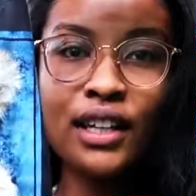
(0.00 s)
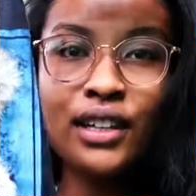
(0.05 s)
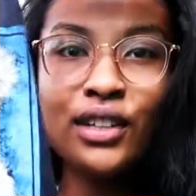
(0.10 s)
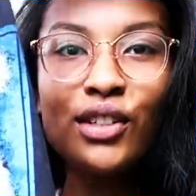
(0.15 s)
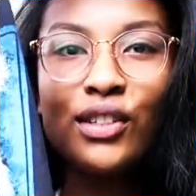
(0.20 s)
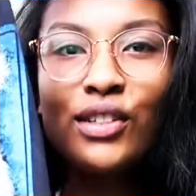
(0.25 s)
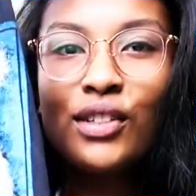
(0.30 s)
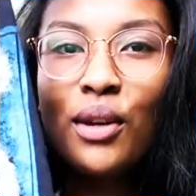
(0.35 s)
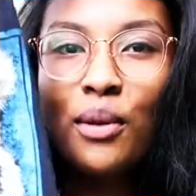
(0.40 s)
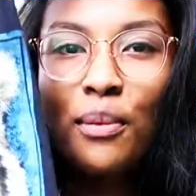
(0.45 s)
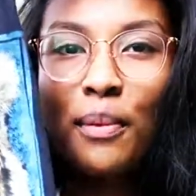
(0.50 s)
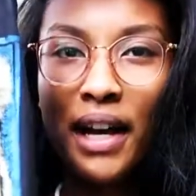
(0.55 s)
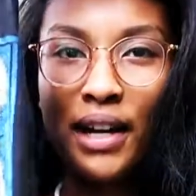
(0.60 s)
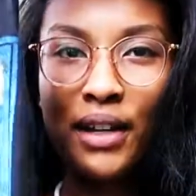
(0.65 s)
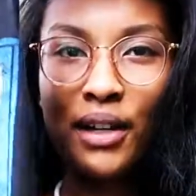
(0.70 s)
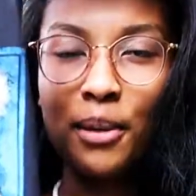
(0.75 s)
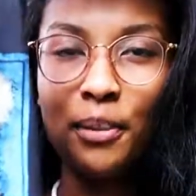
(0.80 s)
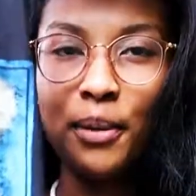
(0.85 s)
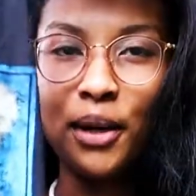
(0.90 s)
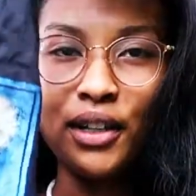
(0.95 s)
Just don't mind
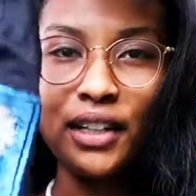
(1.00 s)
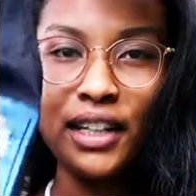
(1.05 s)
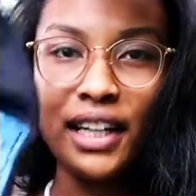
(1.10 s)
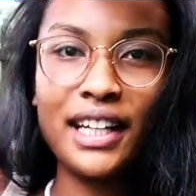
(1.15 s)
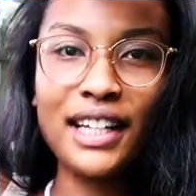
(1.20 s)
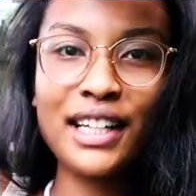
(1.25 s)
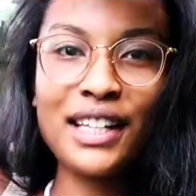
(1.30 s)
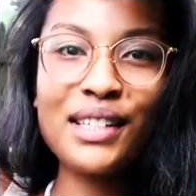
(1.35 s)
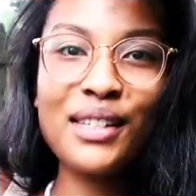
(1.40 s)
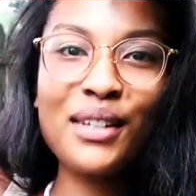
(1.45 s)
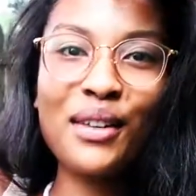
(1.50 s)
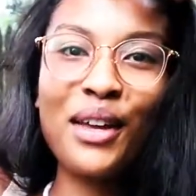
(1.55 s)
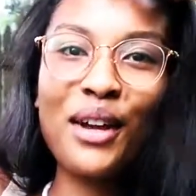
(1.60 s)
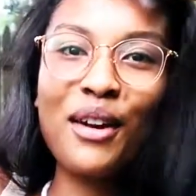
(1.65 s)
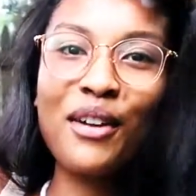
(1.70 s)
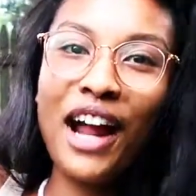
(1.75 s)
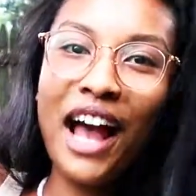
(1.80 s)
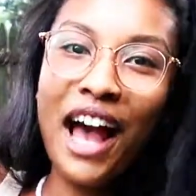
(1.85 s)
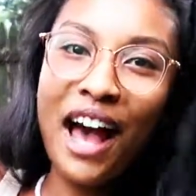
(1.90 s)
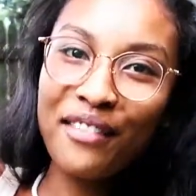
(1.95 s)
her barking. So they
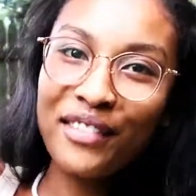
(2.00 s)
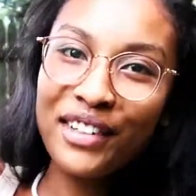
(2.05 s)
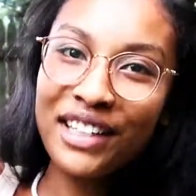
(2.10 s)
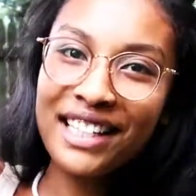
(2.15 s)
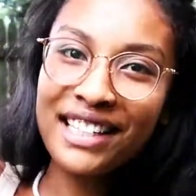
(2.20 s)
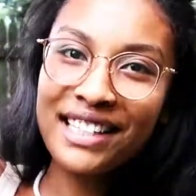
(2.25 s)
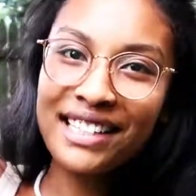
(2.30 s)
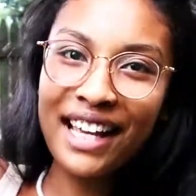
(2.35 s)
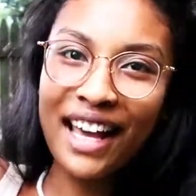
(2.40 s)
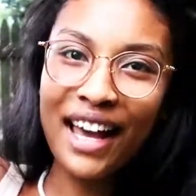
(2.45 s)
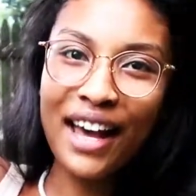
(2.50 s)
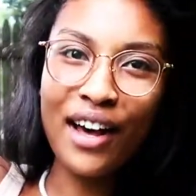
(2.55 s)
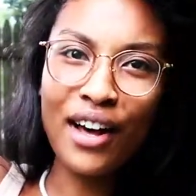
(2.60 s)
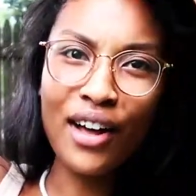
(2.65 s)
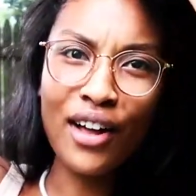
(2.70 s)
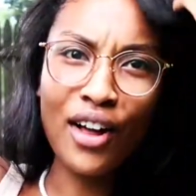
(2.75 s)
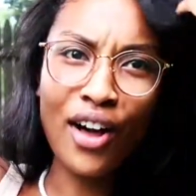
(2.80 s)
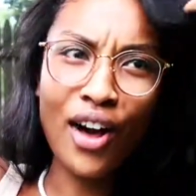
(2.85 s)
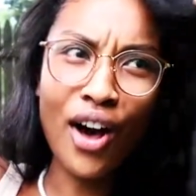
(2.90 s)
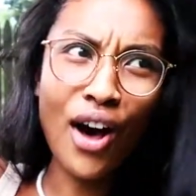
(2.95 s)
were having a
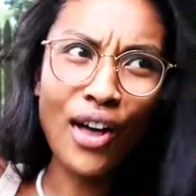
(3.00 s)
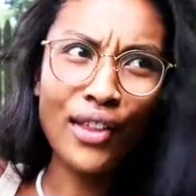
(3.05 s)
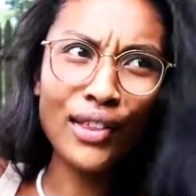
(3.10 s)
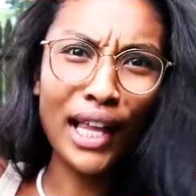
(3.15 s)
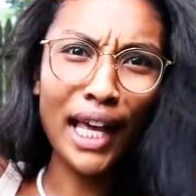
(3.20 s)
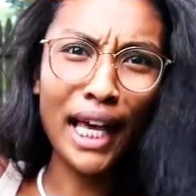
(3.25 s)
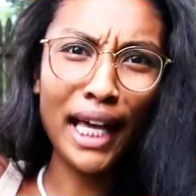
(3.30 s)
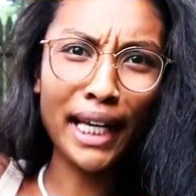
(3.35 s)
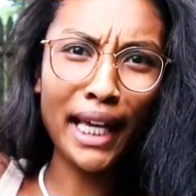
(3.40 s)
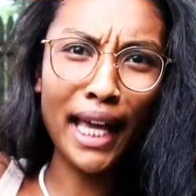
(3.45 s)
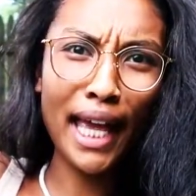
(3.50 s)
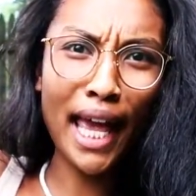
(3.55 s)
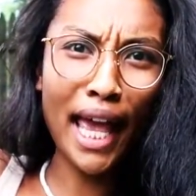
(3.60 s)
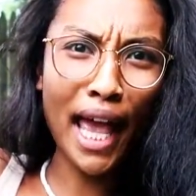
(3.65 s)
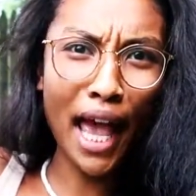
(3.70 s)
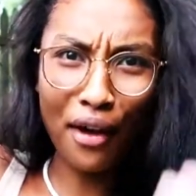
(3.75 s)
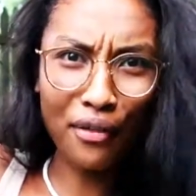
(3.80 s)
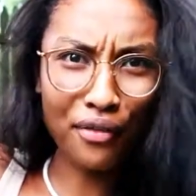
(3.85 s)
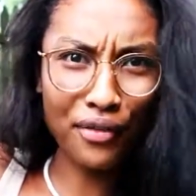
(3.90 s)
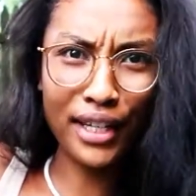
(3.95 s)
sale on like
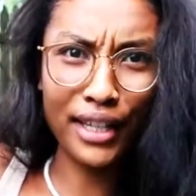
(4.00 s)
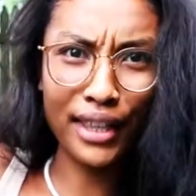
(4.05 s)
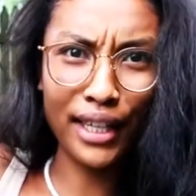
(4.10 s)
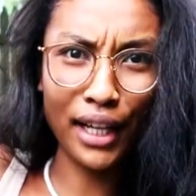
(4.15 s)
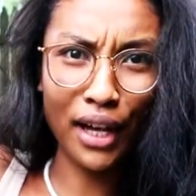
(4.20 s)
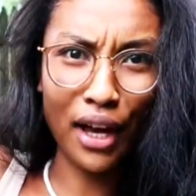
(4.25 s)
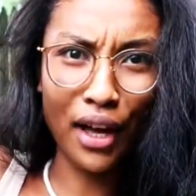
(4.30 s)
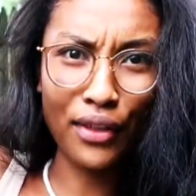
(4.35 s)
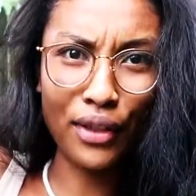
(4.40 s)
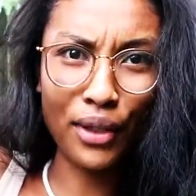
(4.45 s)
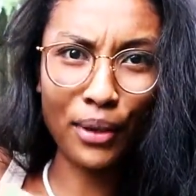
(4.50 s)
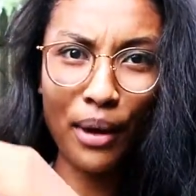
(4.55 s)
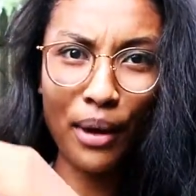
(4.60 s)
everything on their